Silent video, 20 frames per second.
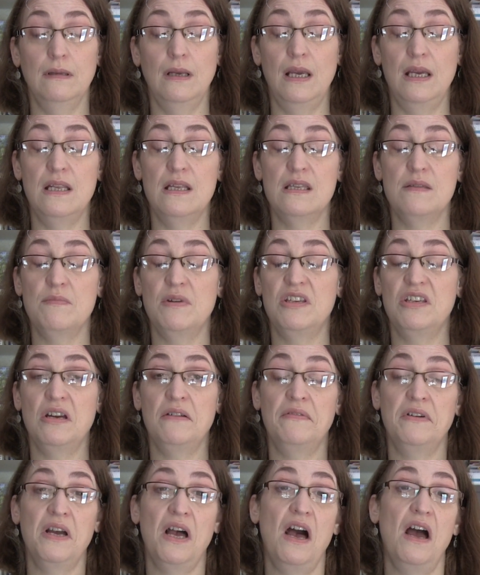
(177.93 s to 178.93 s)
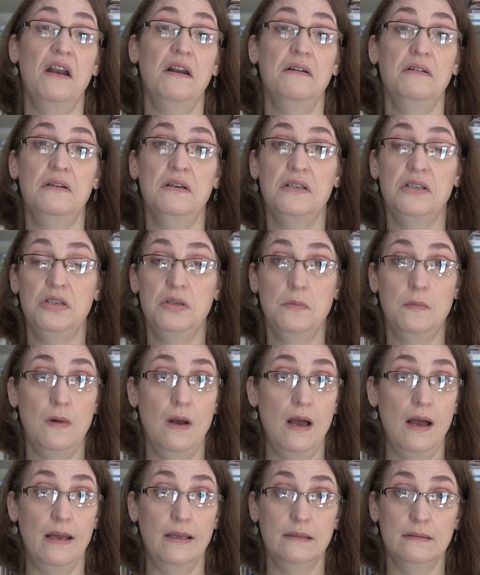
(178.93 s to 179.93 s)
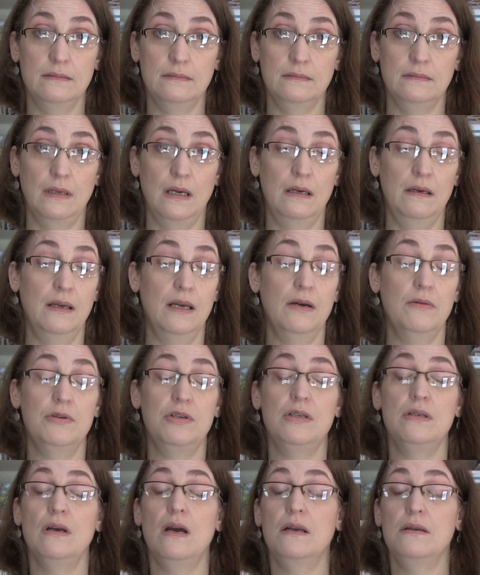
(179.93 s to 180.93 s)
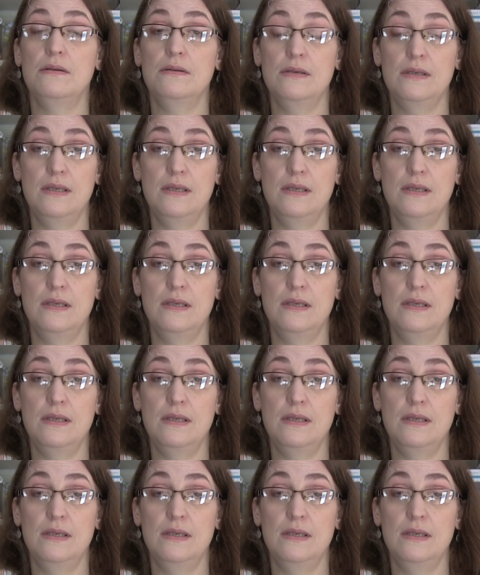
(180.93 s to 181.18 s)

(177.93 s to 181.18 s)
Eat as much avocado as you want. I don't care what your doctor